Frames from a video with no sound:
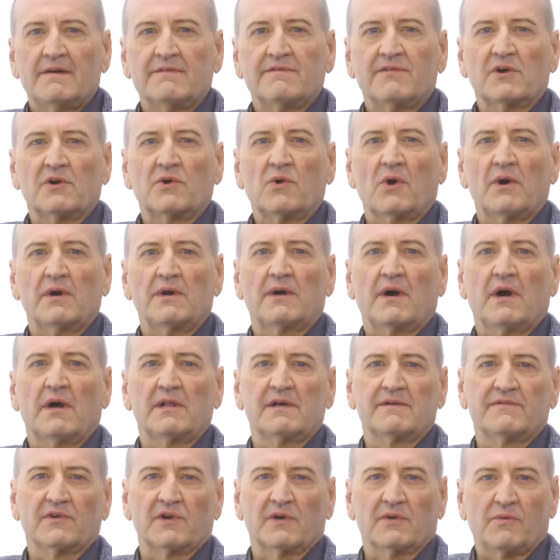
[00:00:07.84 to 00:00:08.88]
For Gord
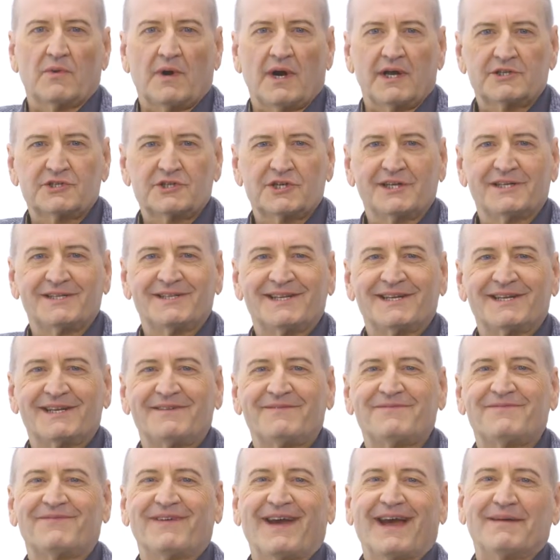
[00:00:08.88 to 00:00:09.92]
Oliver, watching little
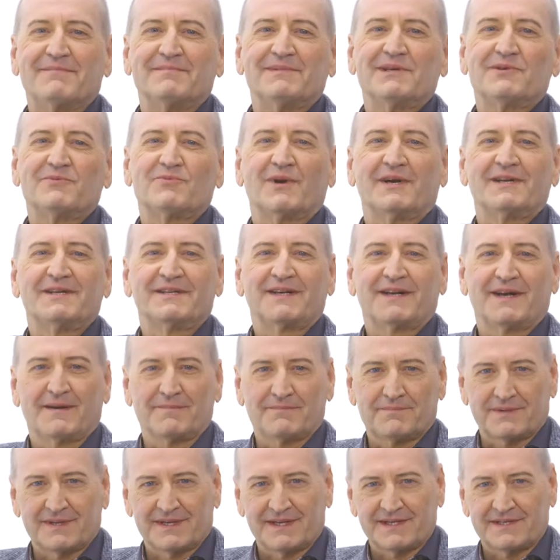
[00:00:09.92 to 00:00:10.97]
family-run
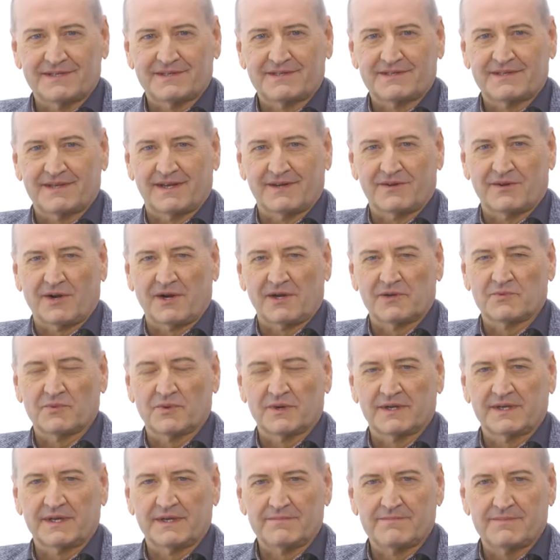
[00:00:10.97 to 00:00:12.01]
companies and
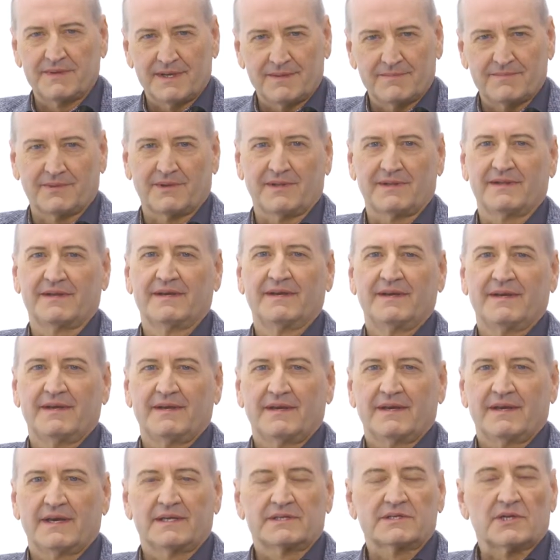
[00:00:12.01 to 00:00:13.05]
hardworking people
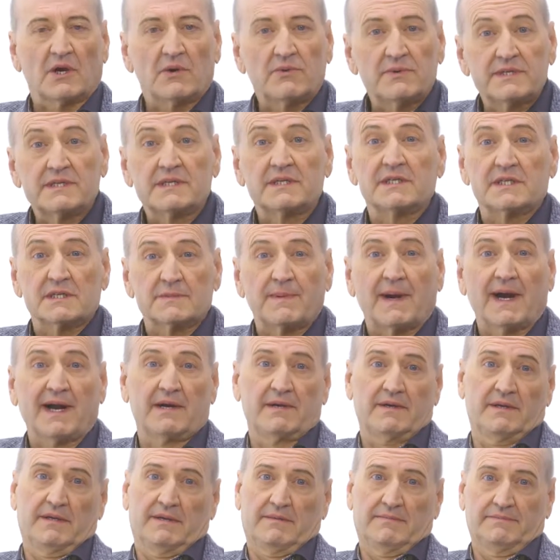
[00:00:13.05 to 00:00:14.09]
has always
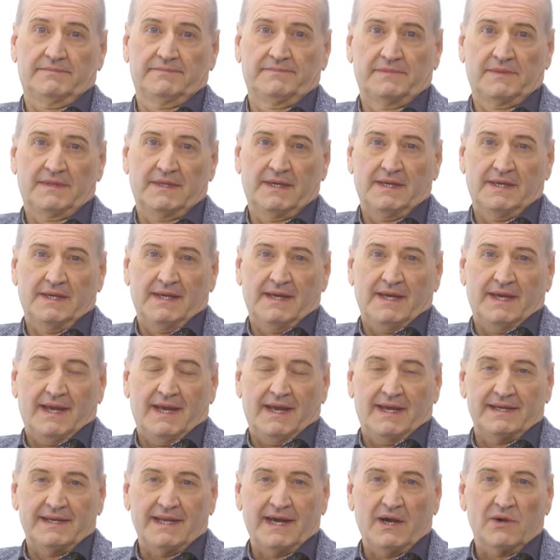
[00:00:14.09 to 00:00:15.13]
inspired him.
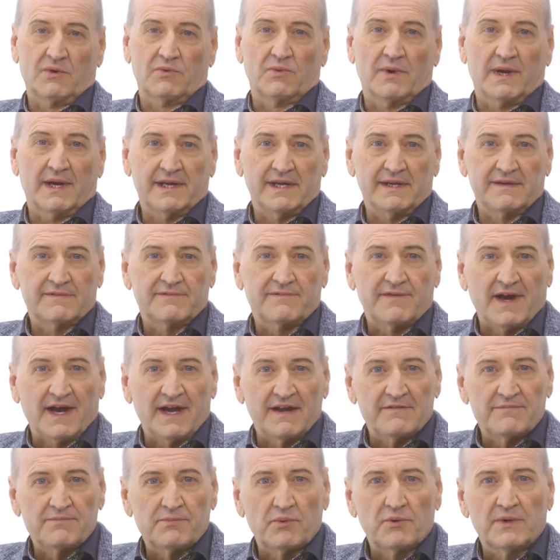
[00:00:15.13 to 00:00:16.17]
And now running
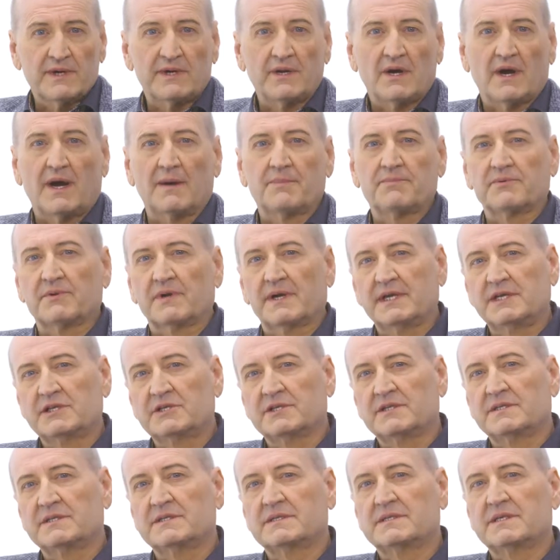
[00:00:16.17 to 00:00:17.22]
five-point
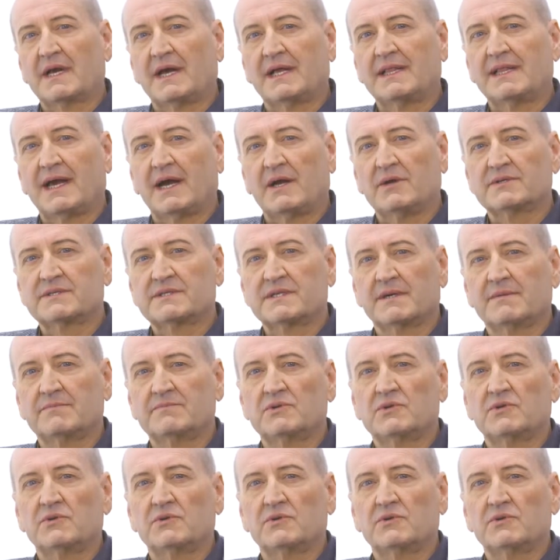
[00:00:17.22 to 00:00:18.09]
operations allows him